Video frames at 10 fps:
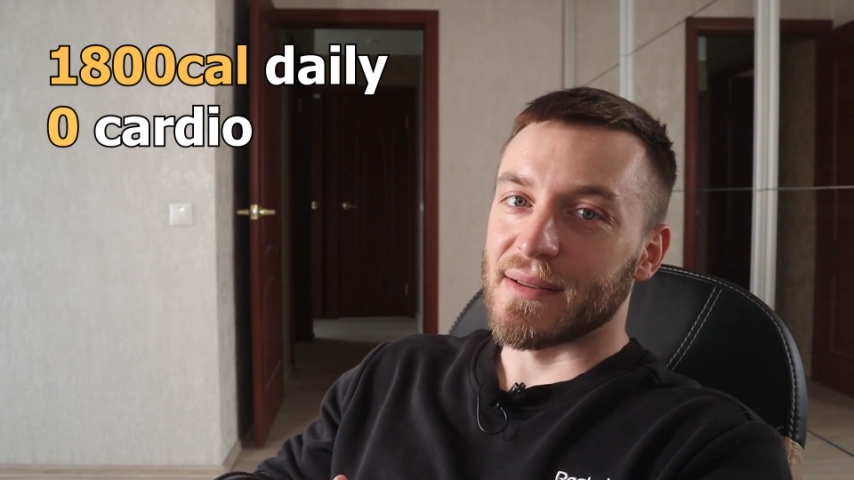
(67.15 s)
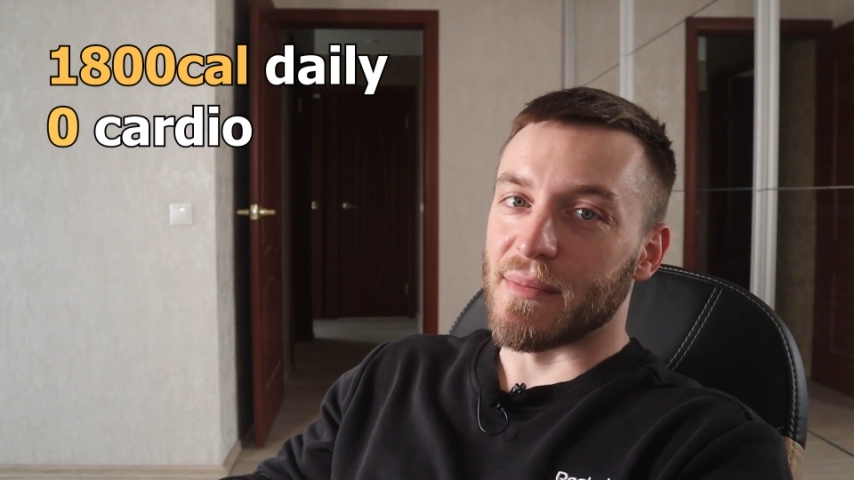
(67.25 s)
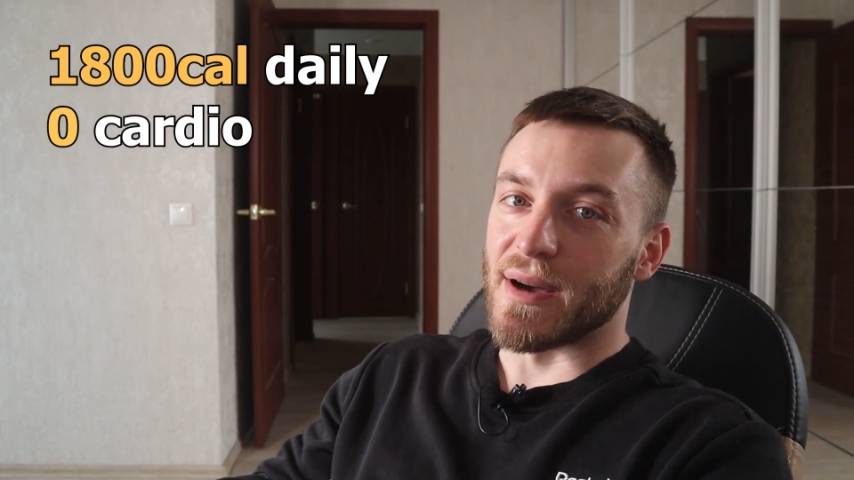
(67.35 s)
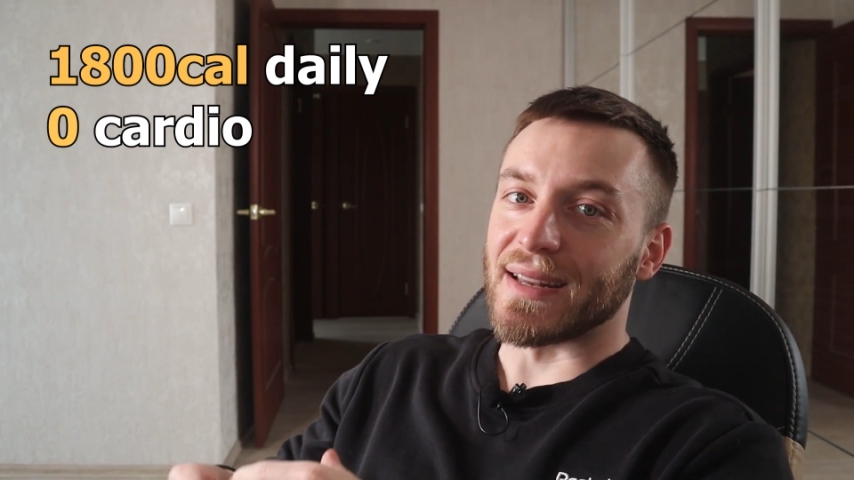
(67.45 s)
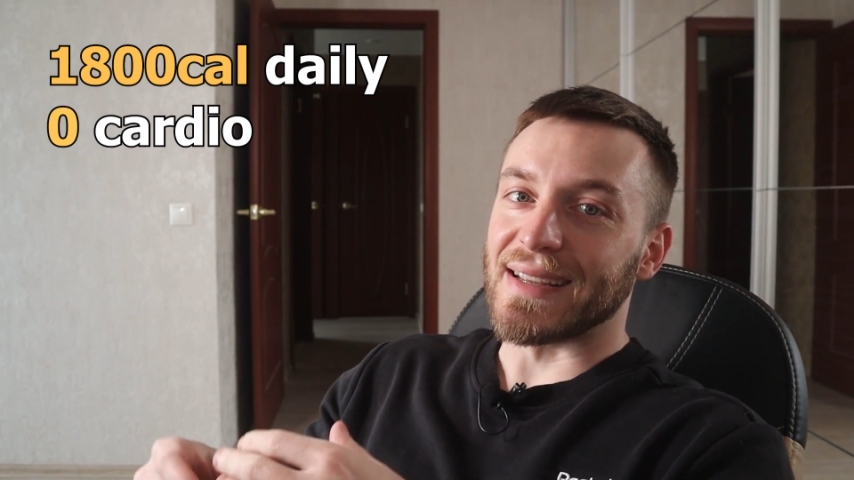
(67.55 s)

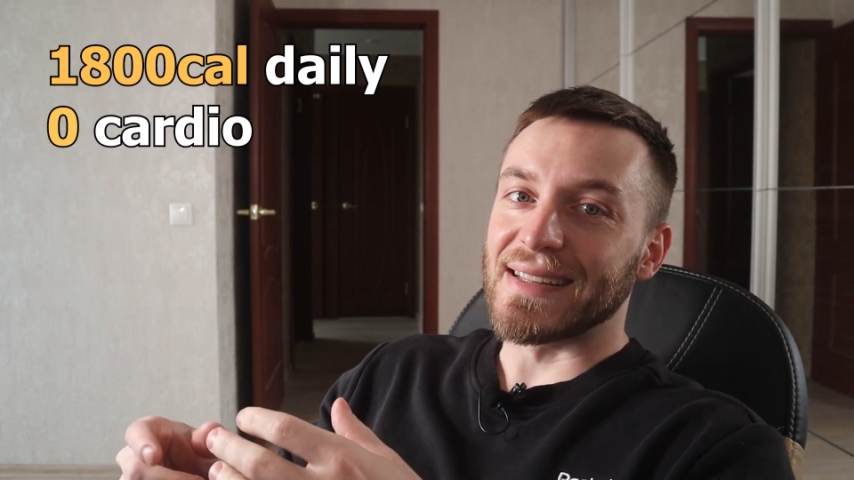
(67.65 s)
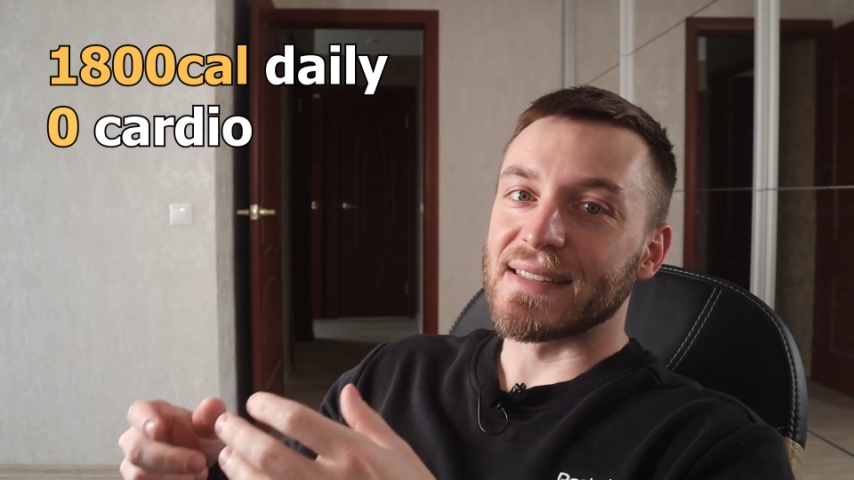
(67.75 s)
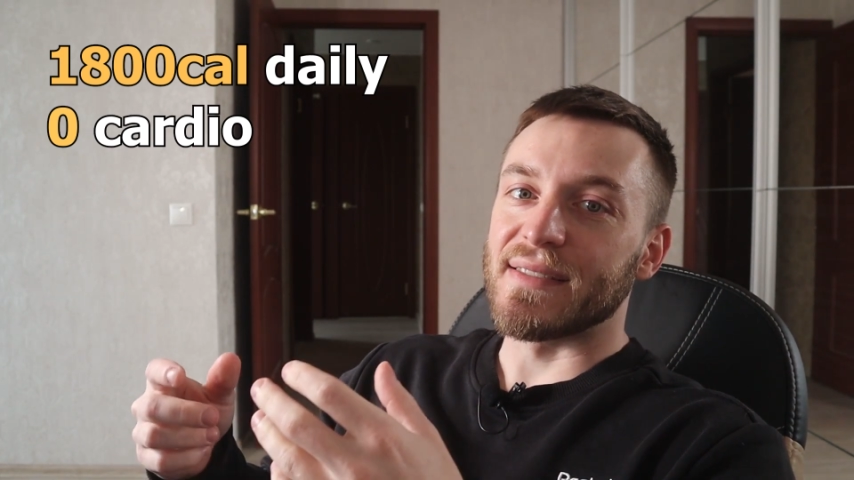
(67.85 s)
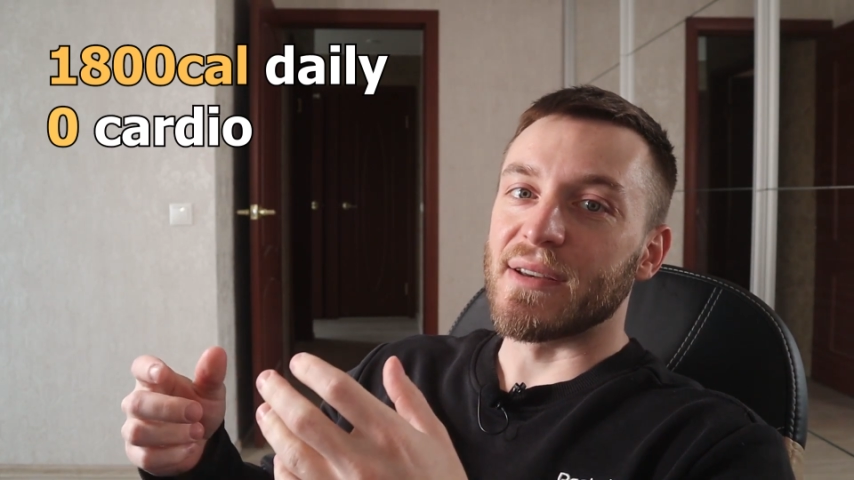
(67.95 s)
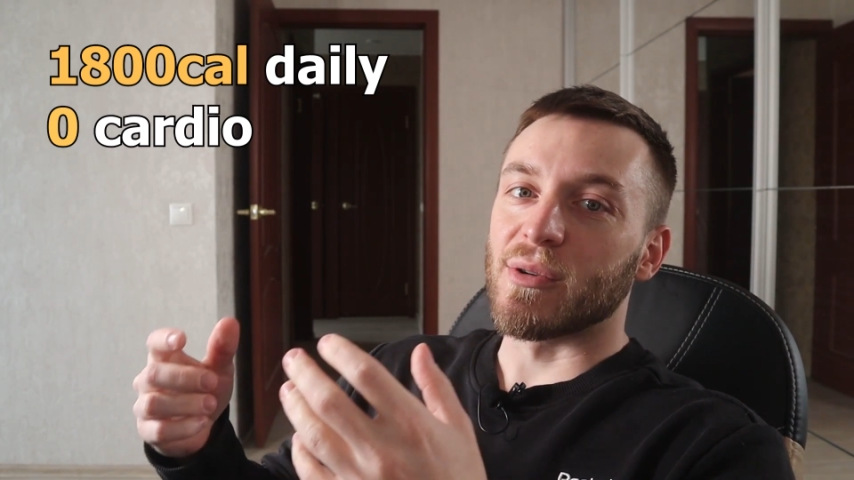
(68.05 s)
but
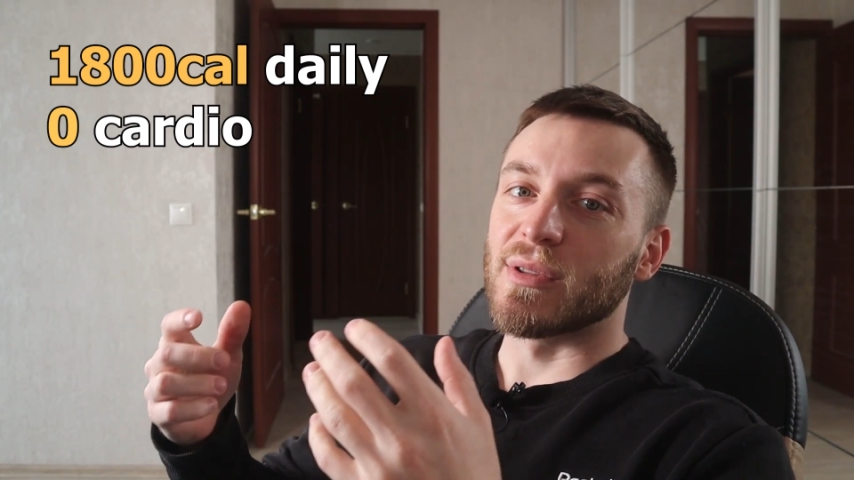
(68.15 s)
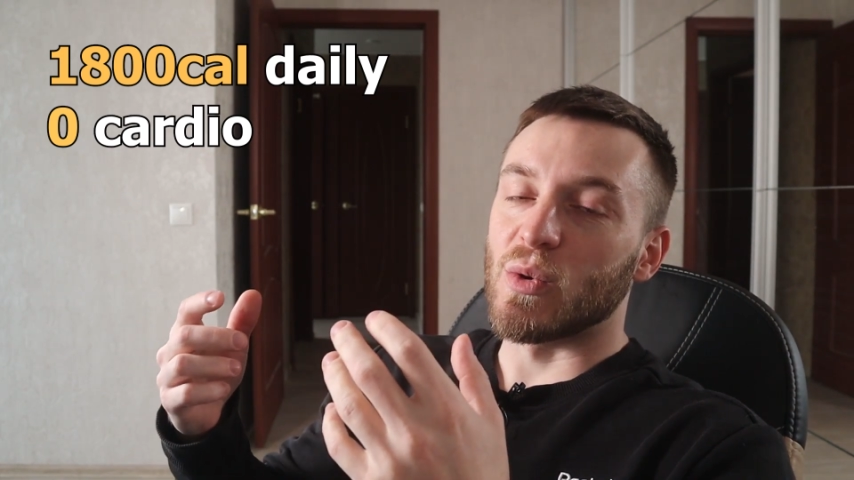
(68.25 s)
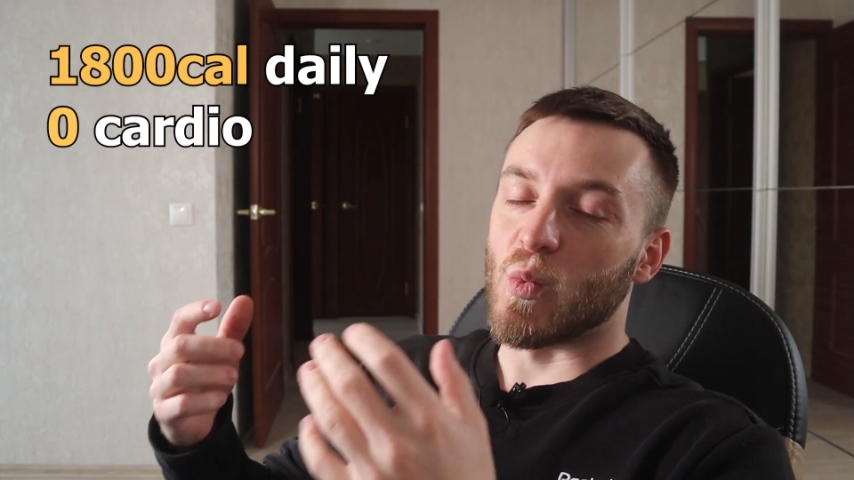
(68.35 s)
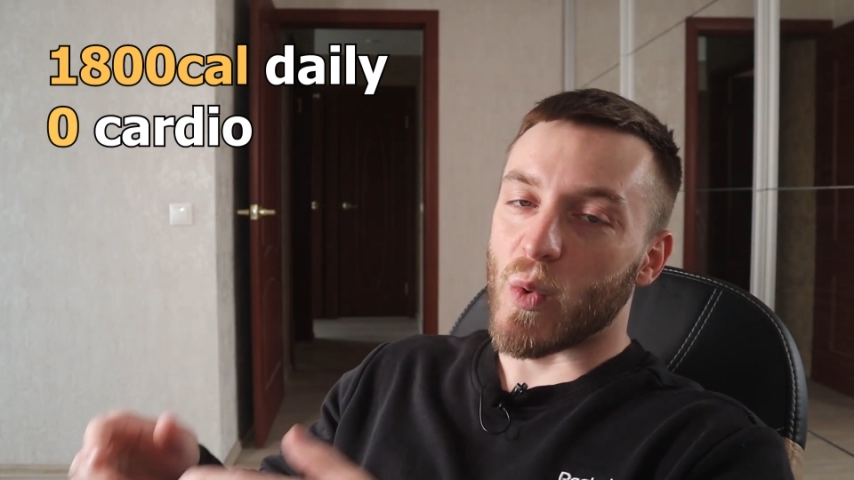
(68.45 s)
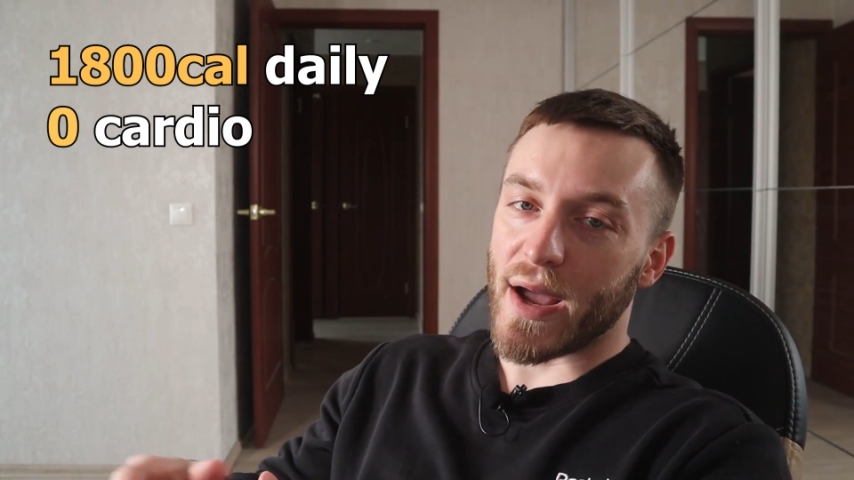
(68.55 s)
it's the only
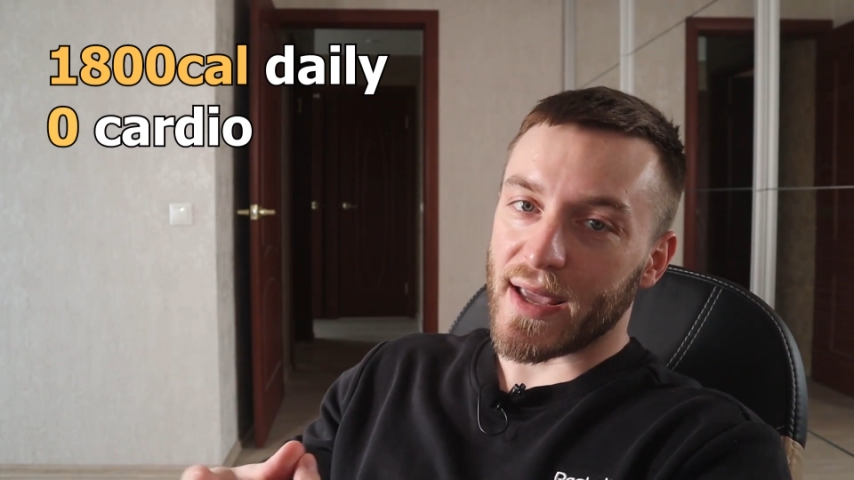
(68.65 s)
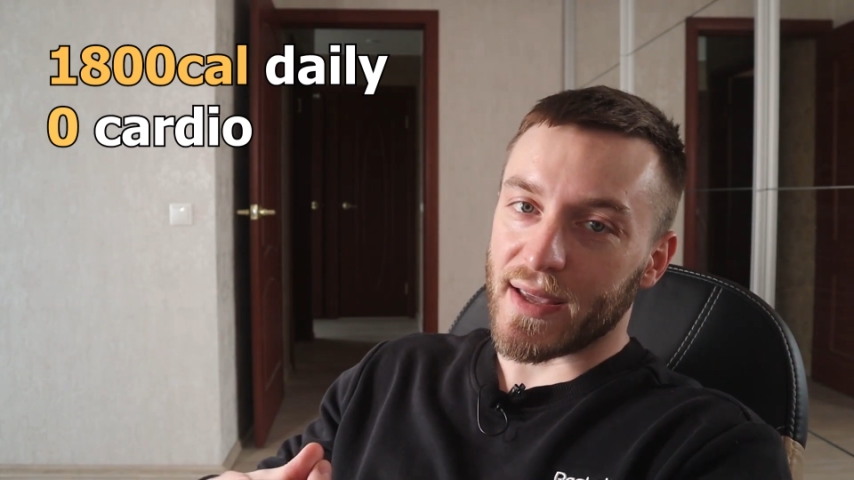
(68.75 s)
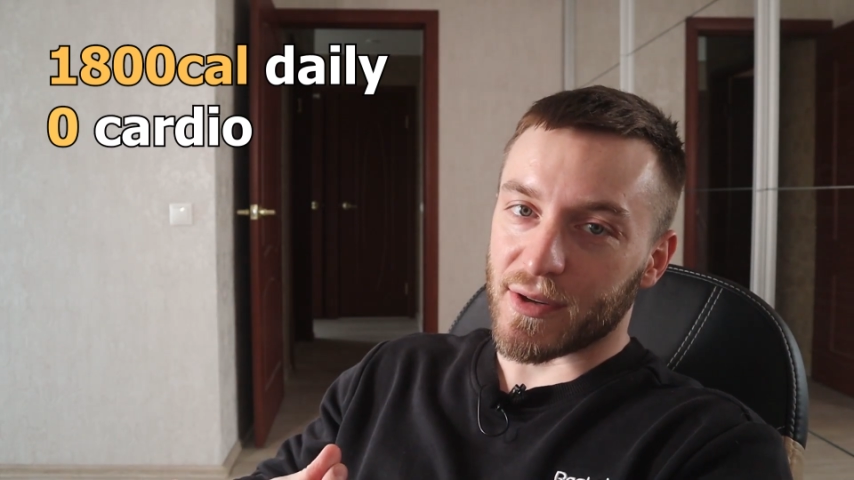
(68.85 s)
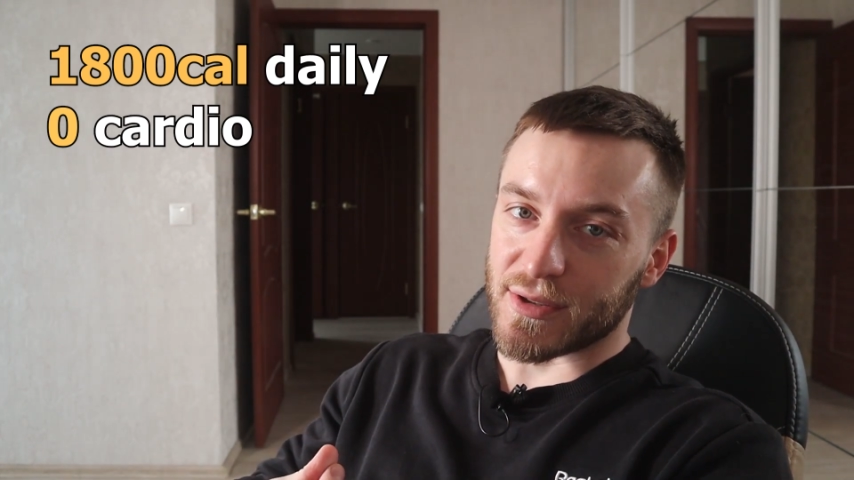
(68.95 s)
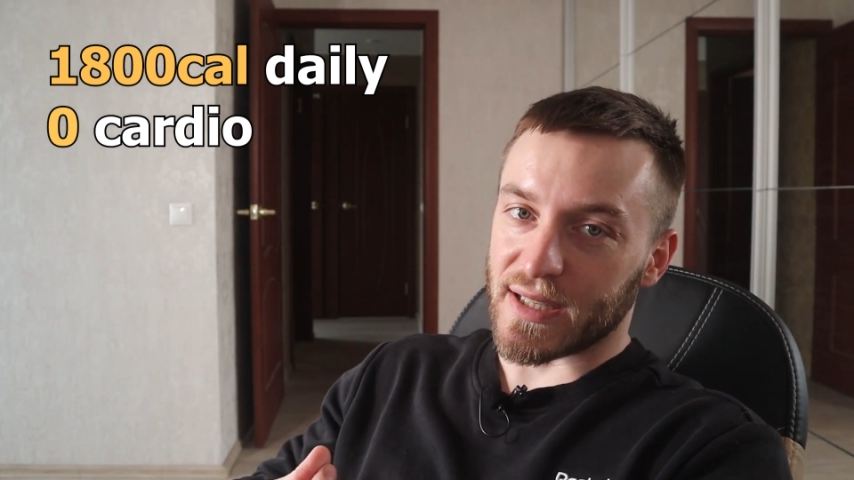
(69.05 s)
way
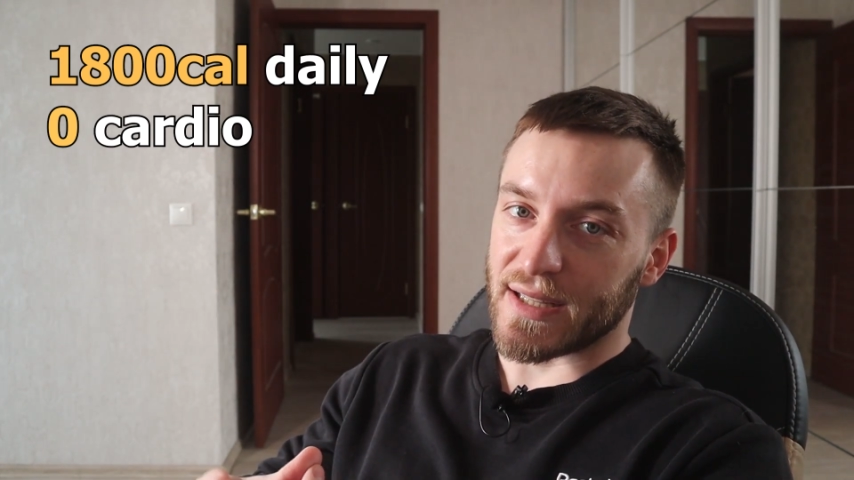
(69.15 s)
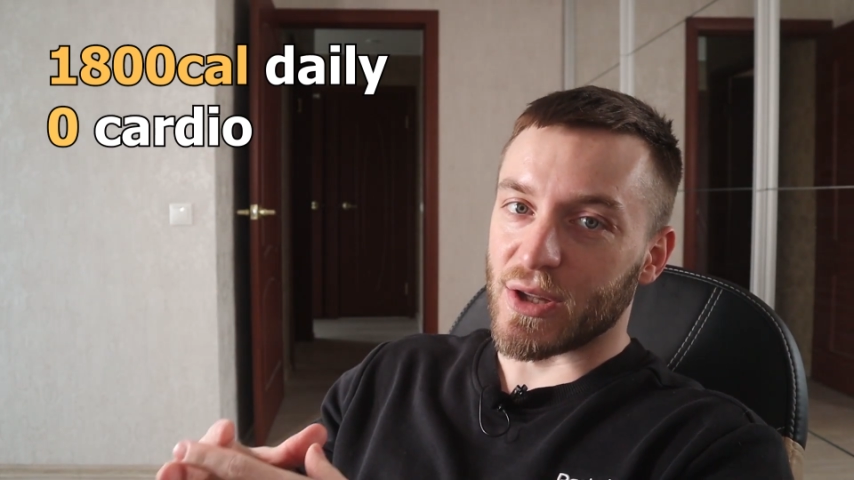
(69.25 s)
because I